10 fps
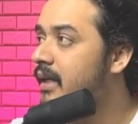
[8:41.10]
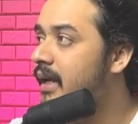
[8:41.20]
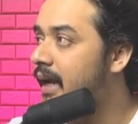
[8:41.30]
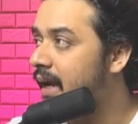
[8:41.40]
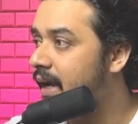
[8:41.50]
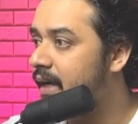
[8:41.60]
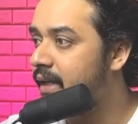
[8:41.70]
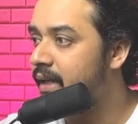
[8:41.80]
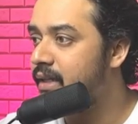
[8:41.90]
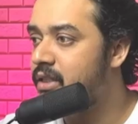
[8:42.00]
and
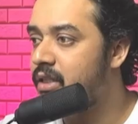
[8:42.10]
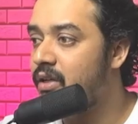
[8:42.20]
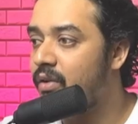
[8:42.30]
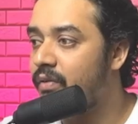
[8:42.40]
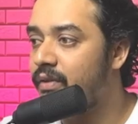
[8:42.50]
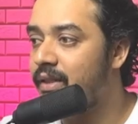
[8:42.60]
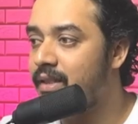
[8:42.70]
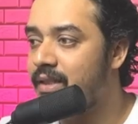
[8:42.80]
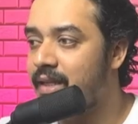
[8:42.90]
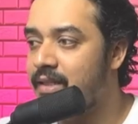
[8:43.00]
instead of
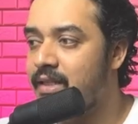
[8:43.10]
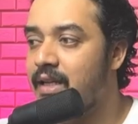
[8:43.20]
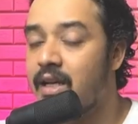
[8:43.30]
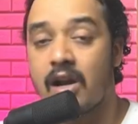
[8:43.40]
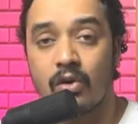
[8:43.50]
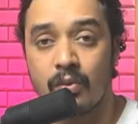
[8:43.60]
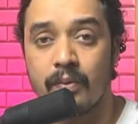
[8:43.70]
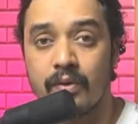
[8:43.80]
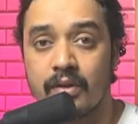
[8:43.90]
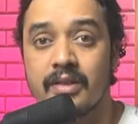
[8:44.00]
this str
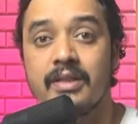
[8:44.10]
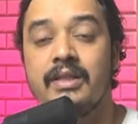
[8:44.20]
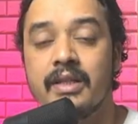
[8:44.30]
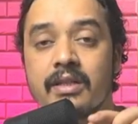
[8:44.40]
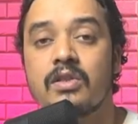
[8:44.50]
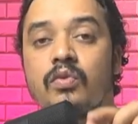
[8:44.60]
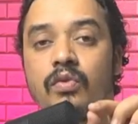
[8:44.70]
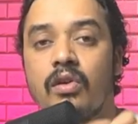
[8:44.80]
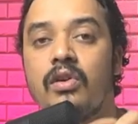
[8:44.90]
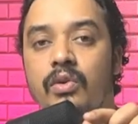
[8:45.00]
output, just
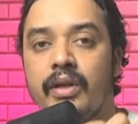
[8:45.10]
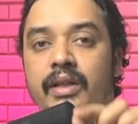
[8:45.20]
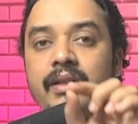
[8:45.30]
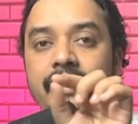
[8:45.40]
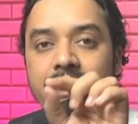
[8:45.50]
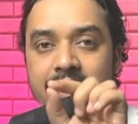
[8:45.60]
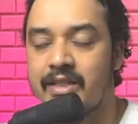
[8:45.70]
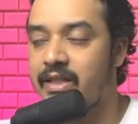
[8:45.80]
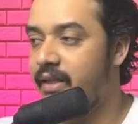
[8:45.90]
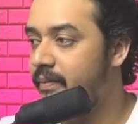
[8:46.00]
for doing the
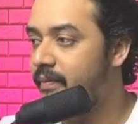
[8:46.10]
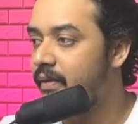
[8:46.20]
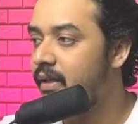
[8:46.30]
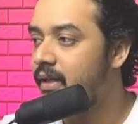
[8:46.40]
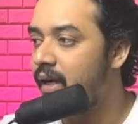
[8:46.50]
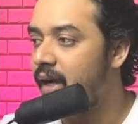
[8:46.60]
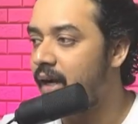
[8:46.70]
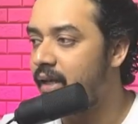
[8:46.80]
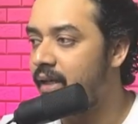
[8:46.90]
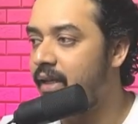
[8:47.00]
testing,
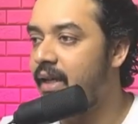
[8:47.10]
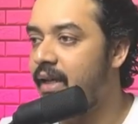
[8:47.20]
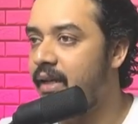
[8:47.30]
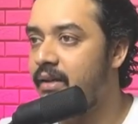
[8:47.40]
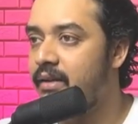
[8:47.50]
I can